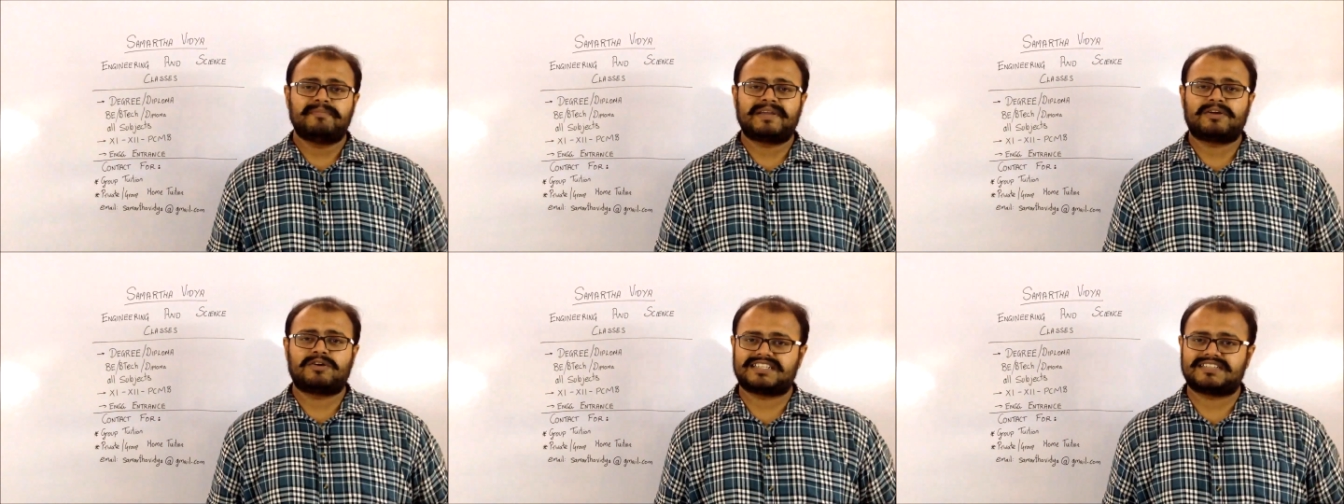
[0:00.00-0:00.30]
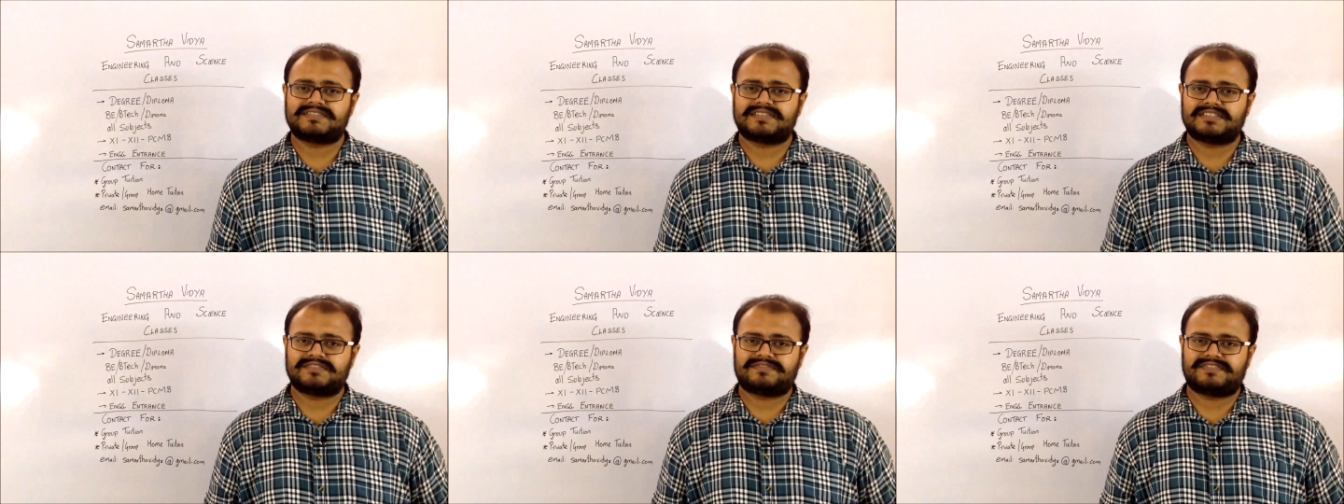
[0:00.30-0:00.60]

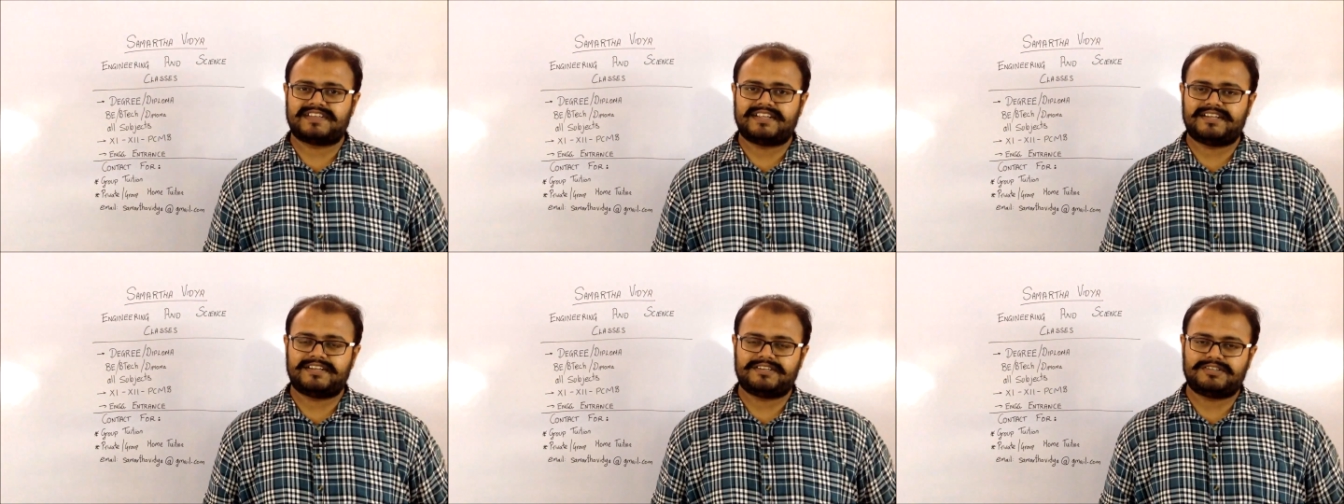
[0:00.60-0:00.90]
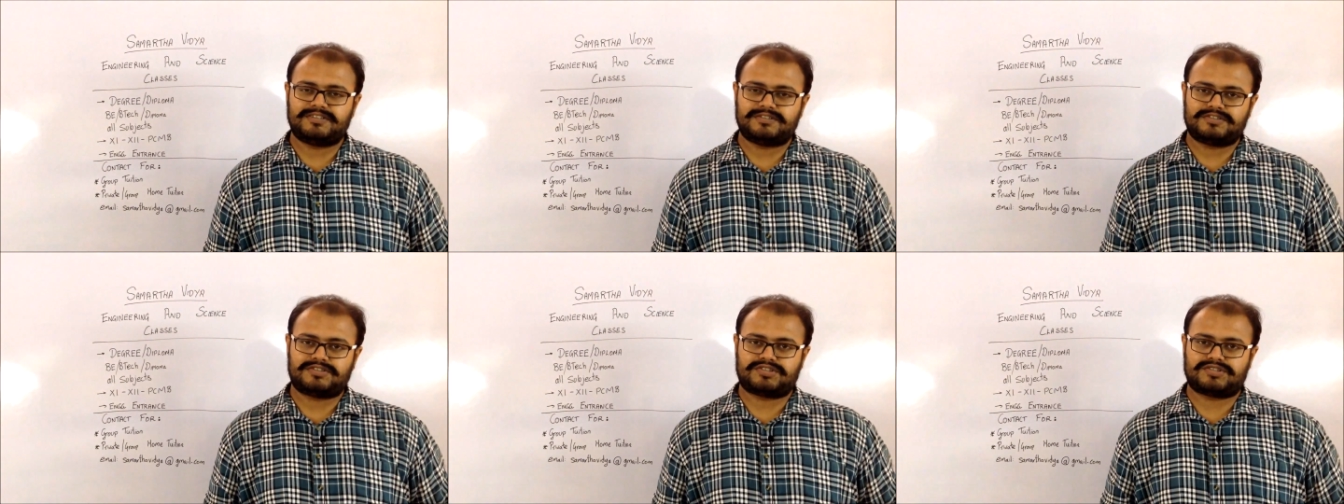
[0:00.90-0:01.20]
Whichever field
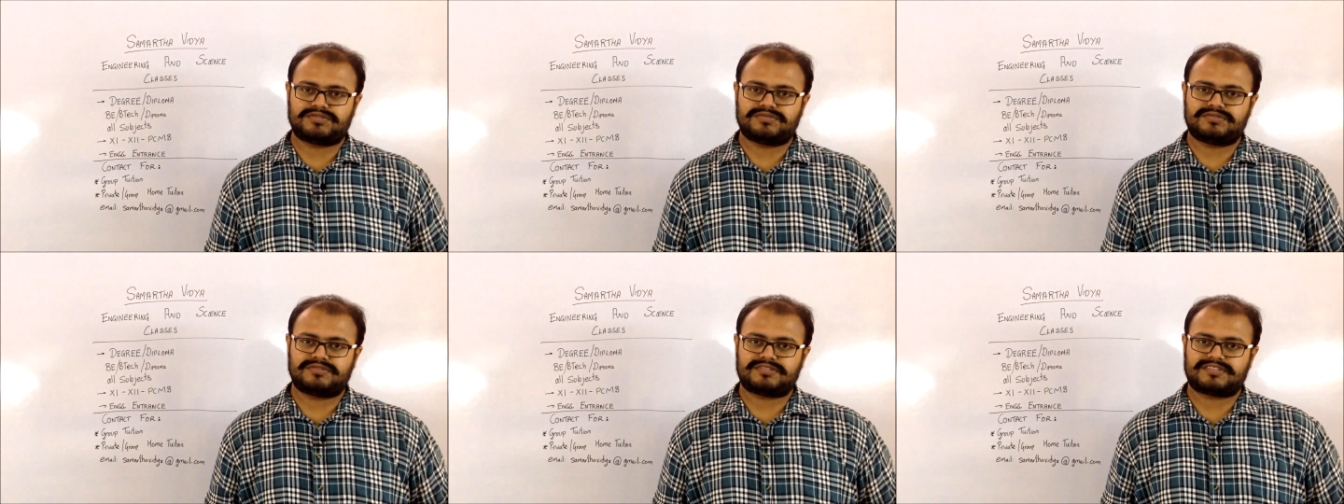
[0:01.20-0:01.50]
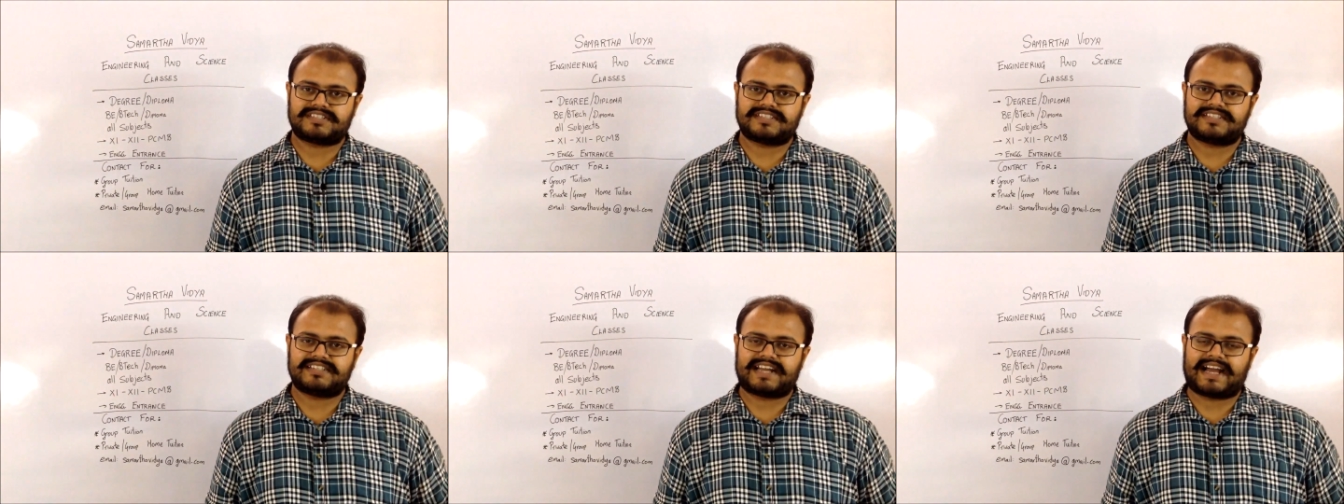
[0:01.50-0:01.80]
you
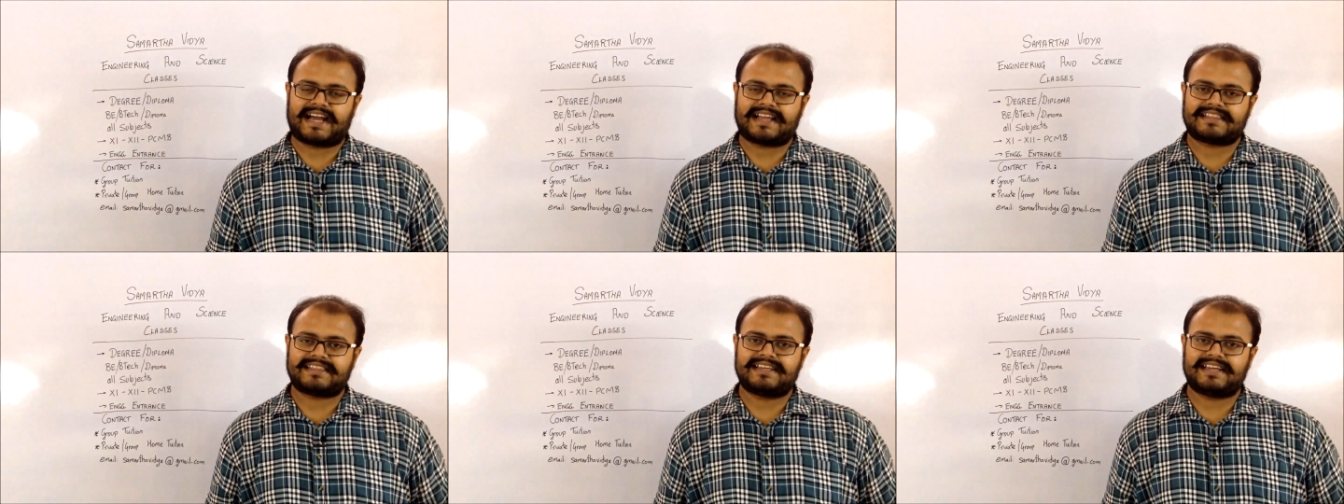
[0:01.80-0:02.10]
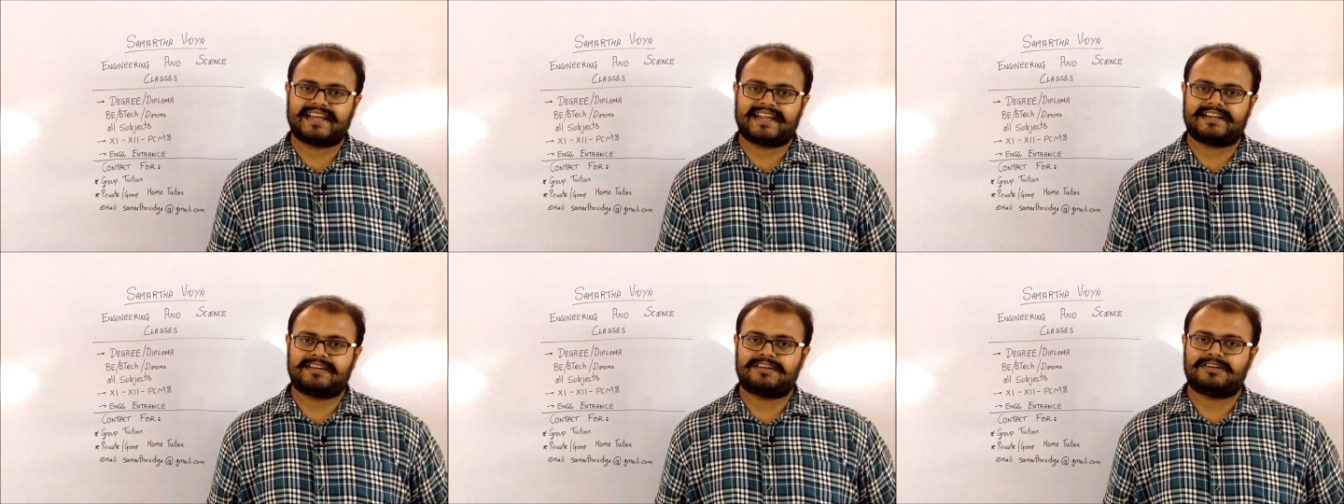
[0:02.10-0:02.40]
choose, it at
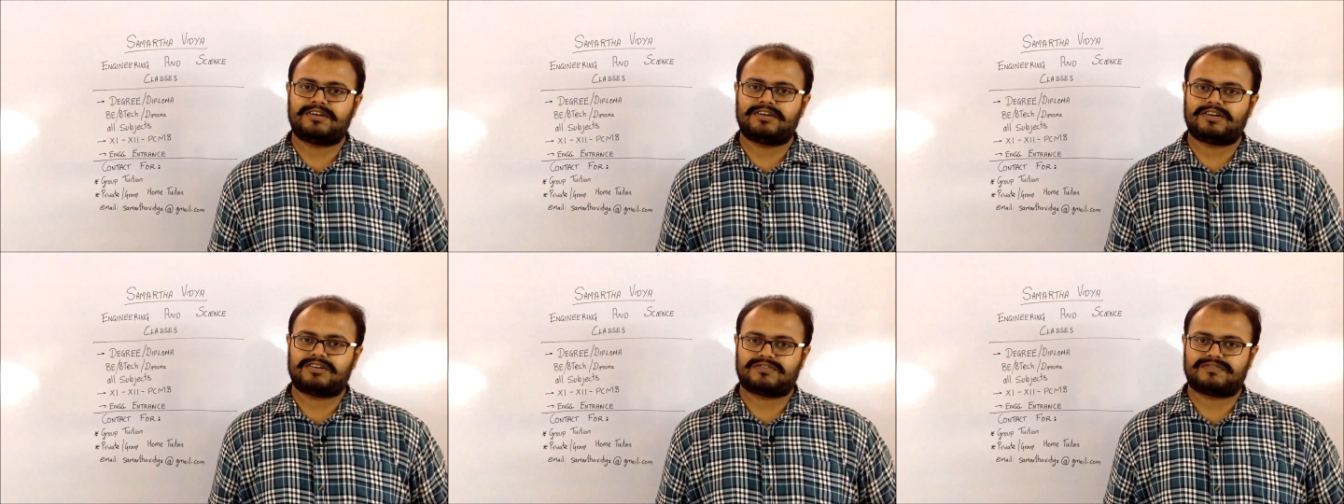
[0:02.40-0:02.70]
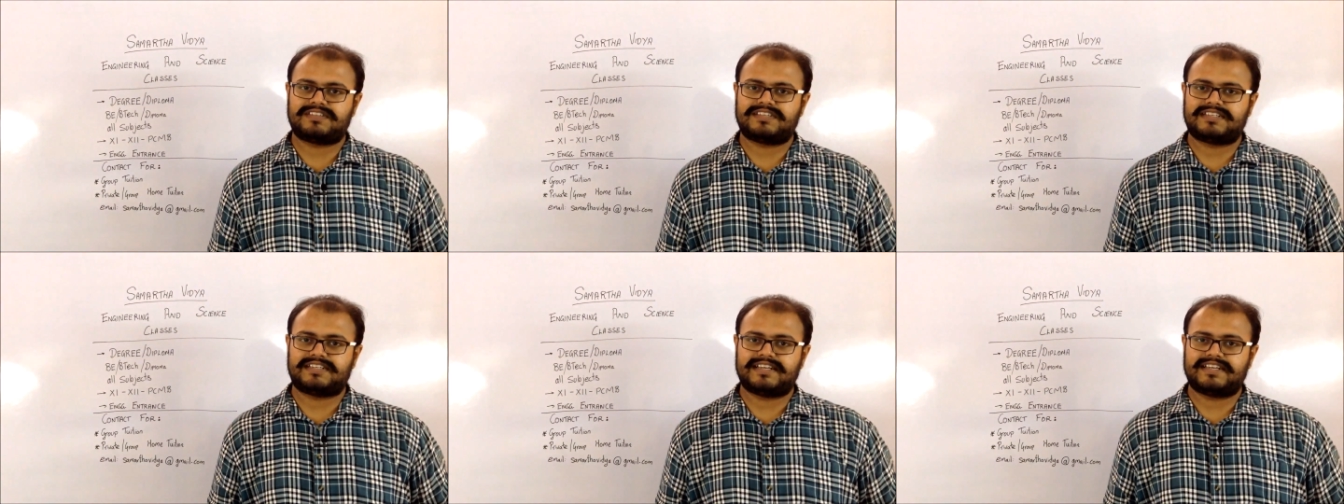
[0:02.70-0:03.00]
the end
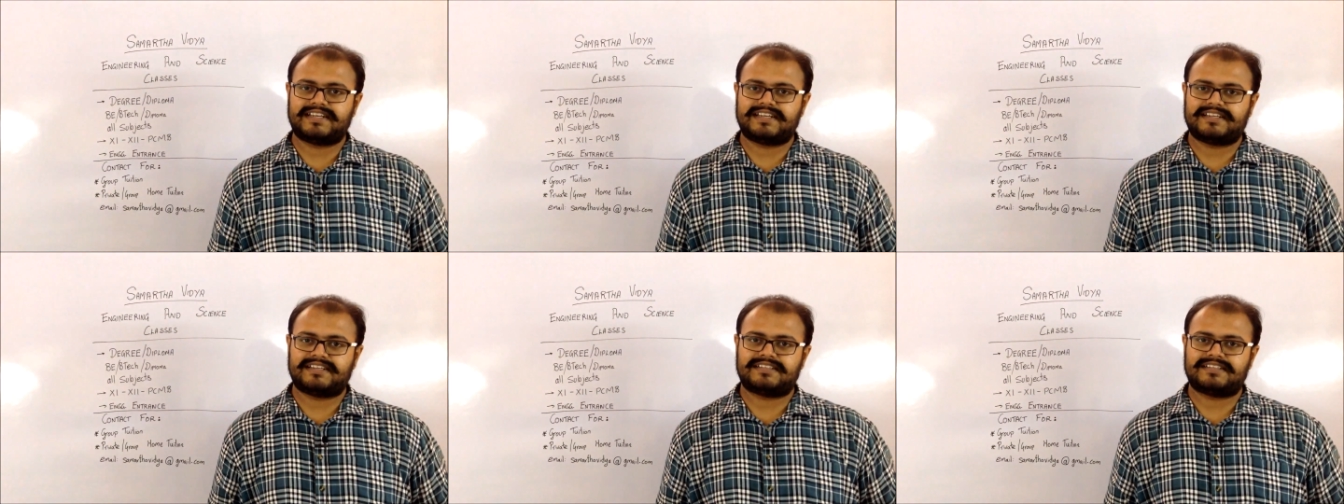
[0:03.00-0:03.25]
of the day,